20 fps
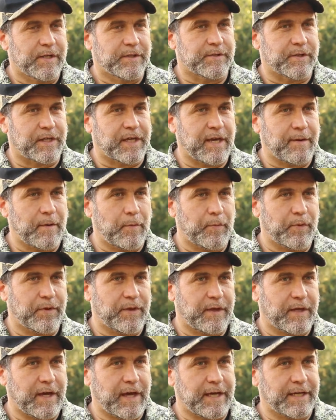So I came up with
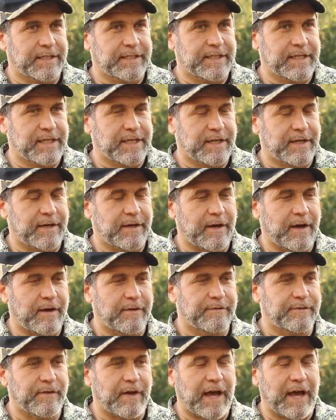the idea
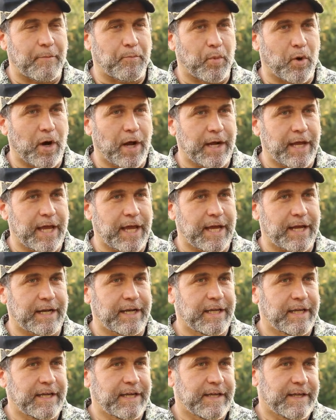of a broadhead
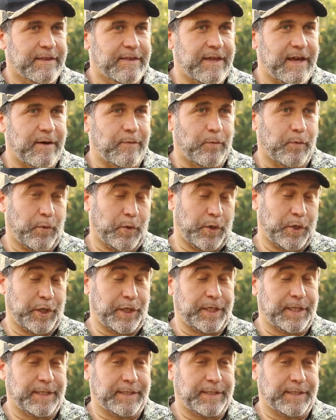that would